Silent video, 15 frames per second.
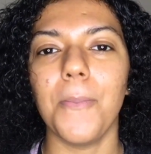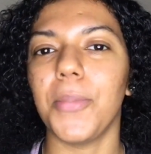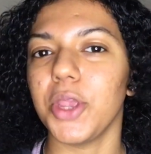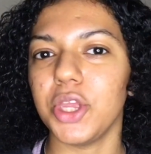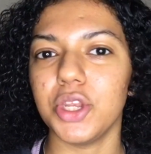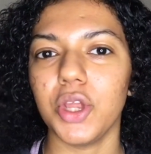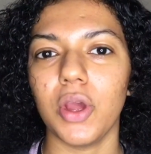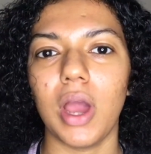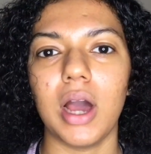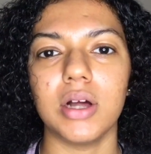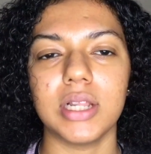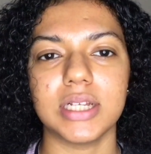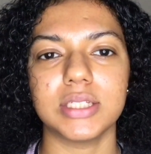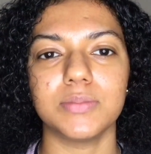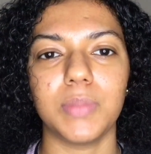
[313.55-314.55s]
But you know
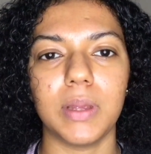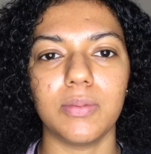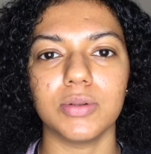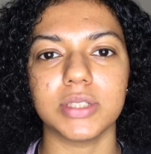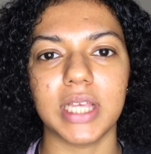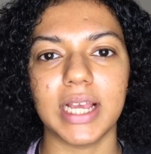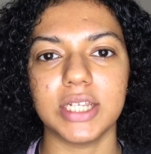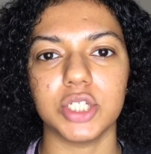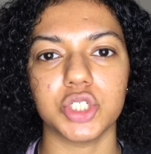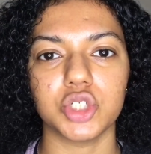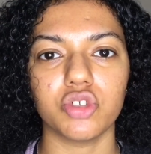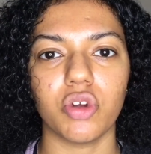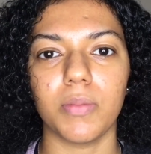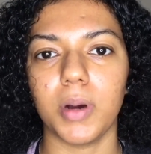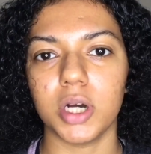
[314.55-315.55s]
how like some people's hair
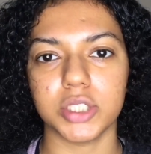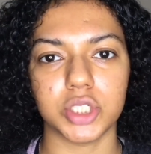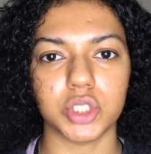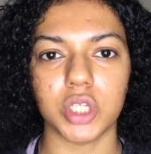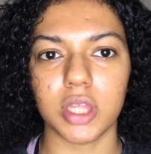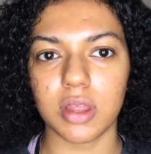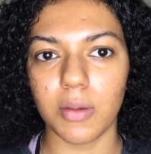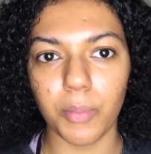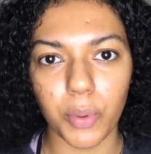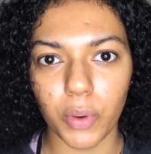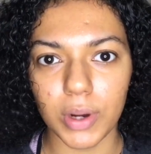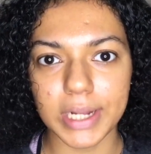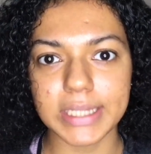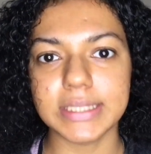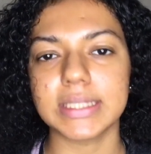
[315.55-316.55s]
doesn't grow past a certain
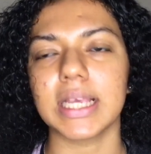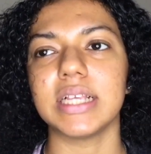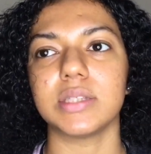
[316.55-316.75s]
point?